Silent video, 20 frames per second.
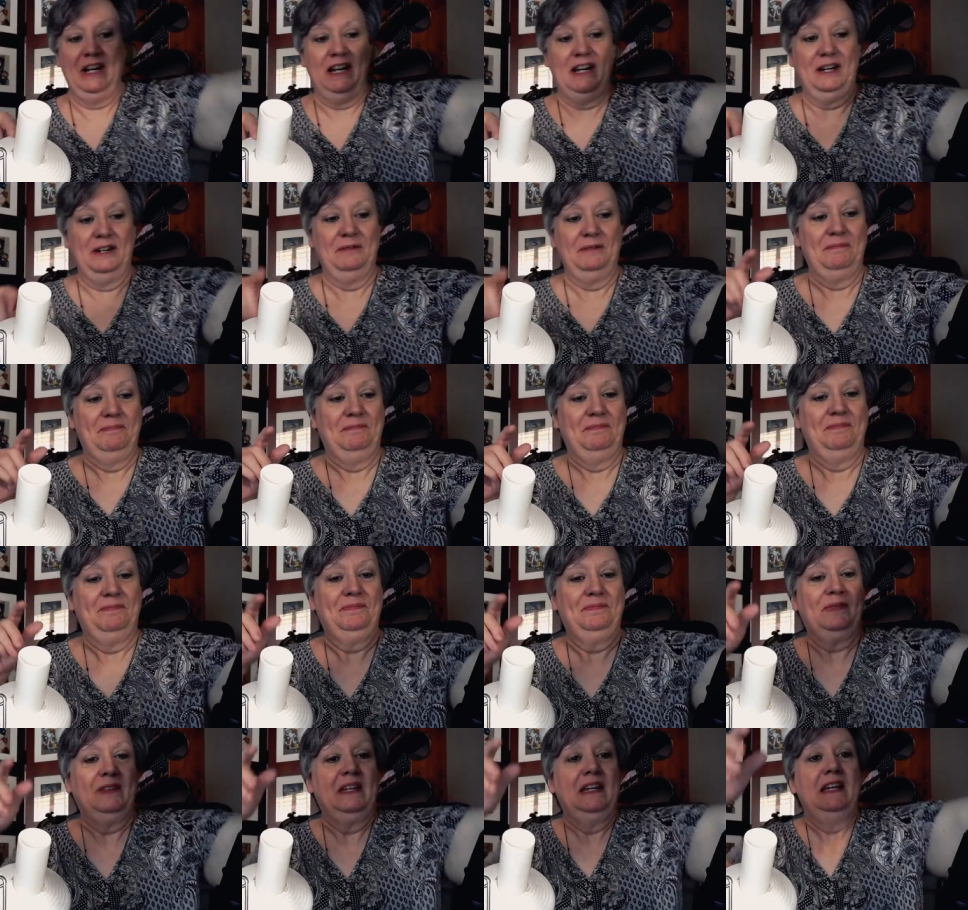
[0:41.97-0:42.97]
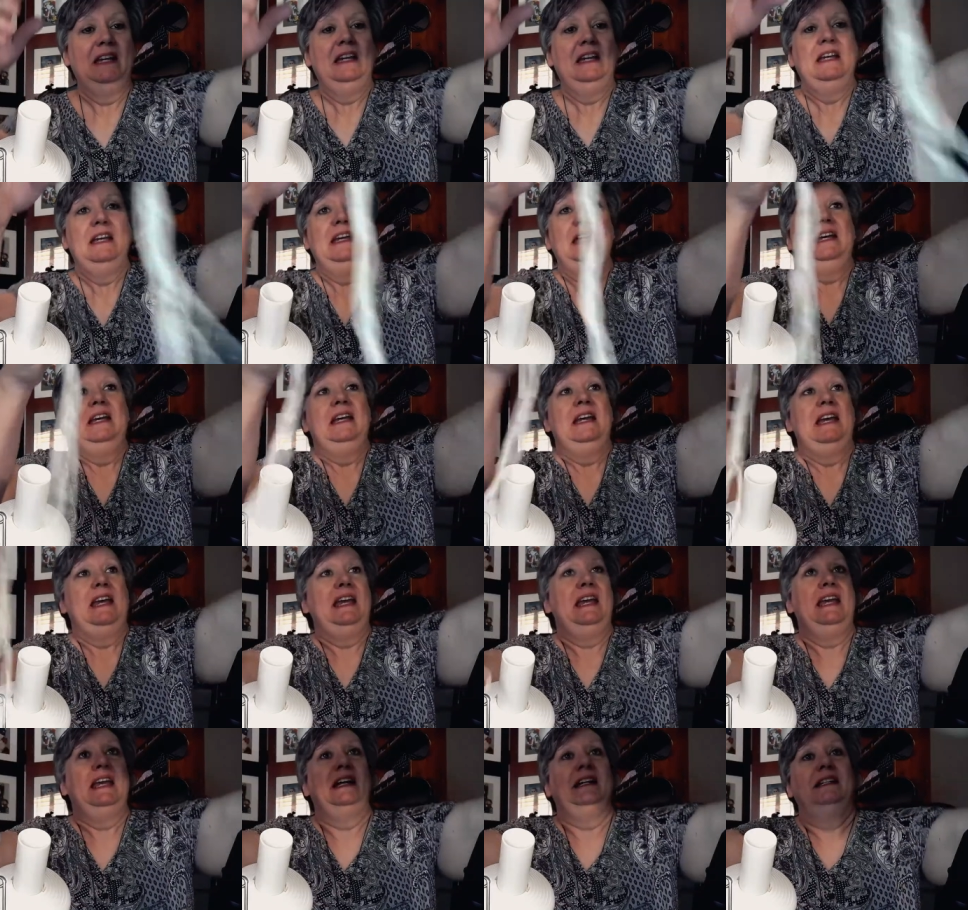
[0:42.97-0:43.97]
Here.
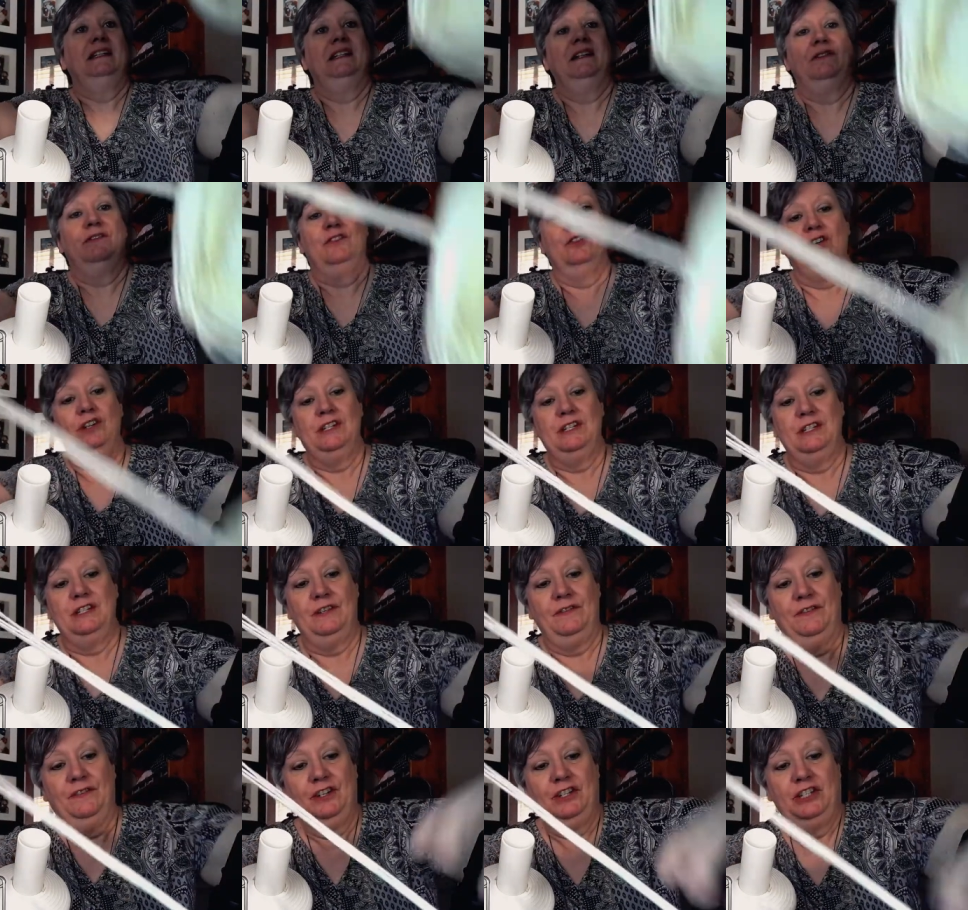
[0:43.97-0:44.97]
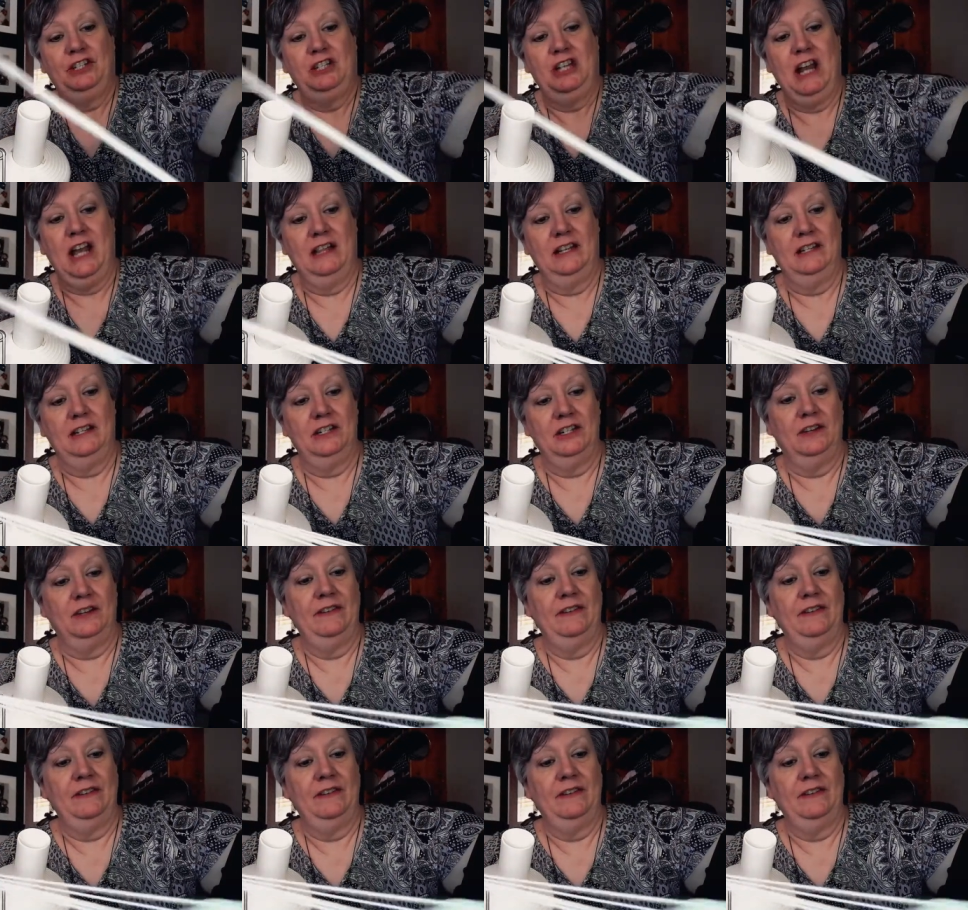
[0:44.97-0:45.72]
And of course, the first challenge of